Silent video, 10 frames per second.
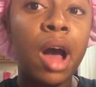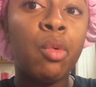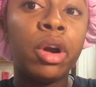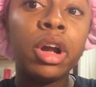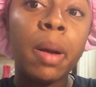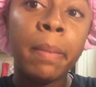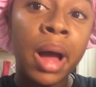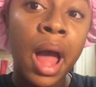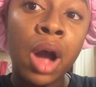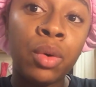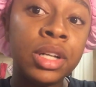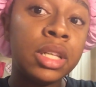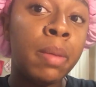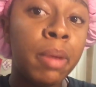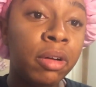i work my hours
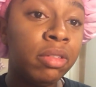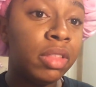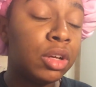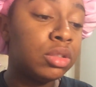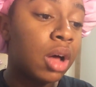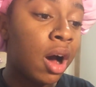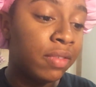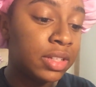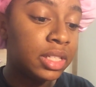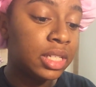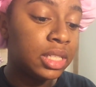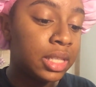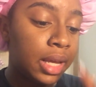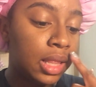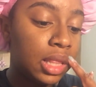in both of those
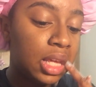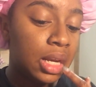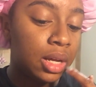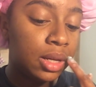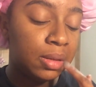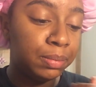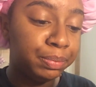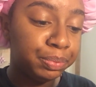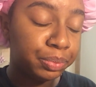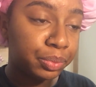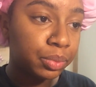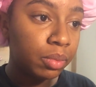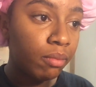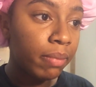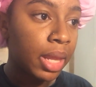offices and then um
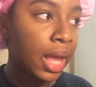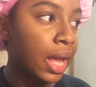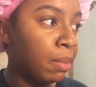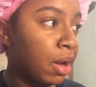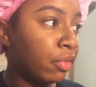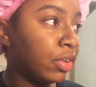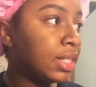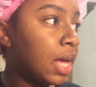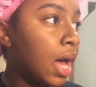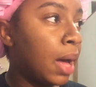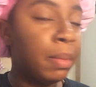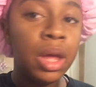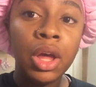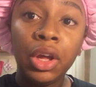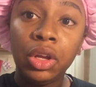in my free time
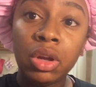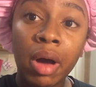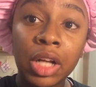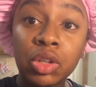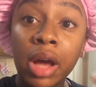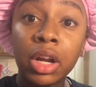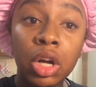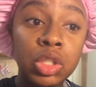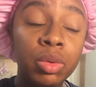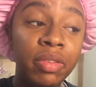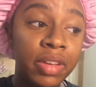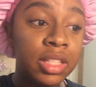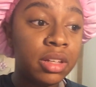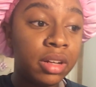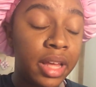you know i try to go to
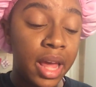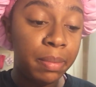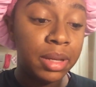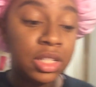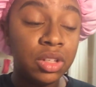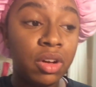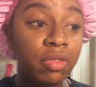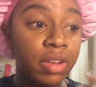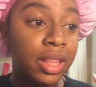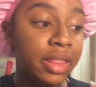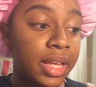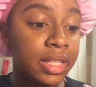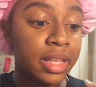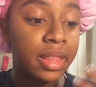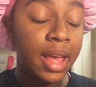events on campus you know fun
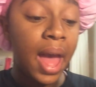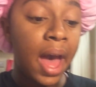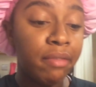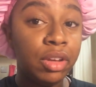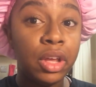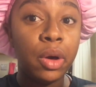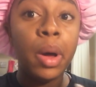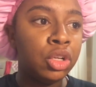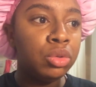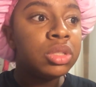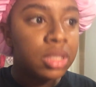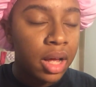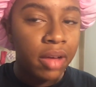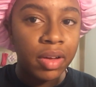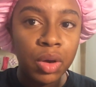things that they have you know do
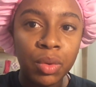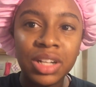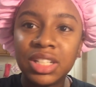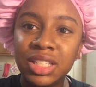stuff i don't want to